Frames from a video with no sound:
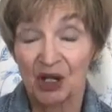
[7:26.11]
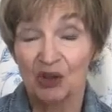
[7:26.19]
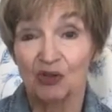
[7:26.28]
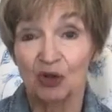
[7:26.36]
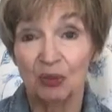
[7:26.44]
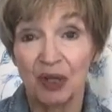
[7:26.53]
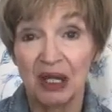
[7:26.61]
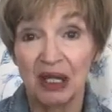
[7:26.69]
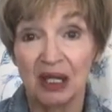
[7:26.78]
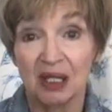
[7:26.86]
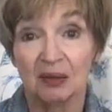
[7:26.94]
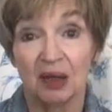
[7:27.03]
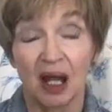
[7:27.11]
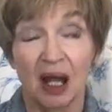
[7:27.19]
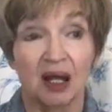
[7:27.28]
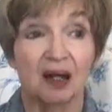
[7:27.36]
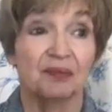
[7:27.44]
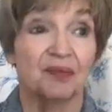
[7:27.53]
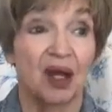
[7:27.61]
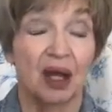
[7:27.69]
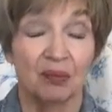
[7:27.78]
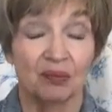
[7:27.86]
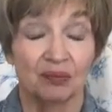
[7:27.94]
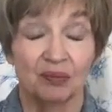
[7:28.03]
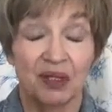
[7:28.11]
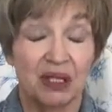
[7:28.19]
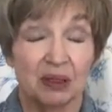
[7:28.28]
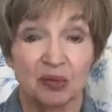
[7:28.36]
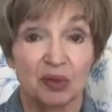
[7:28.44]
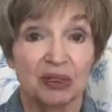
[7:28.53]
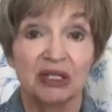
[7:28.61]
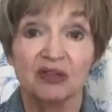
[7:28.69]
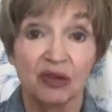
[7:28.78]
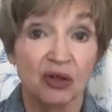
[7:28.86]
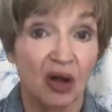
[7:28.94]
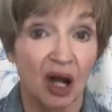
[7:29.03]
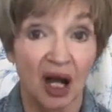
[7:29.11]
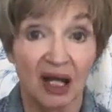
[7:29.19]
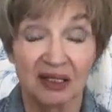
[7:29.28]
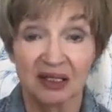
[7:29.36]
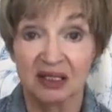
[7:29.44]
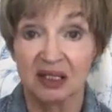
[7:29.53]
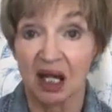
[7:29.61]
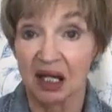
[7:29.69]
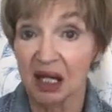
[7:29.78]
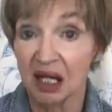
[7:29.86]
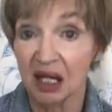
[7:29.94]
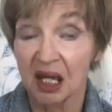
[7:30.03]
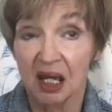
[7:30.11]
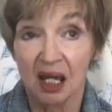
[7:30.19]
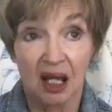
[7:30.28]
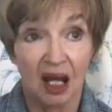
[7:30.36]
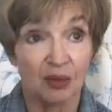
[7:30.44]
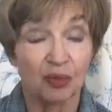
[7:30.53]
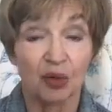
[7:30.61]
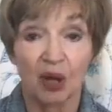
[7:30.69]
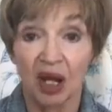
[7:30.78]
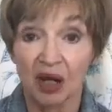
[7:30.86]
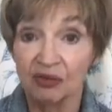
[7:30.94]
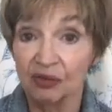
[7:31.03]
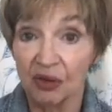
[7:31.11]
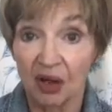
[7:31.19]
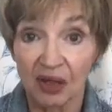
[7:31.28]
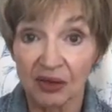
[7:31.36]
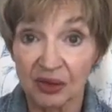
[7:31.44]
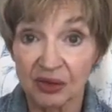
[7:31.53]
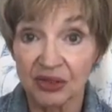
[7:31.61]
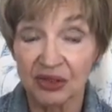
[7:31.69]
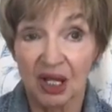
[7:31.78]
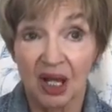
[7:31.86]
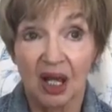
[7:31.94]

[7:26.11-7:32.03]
For me, I'm being a believer. I study, I pray for others.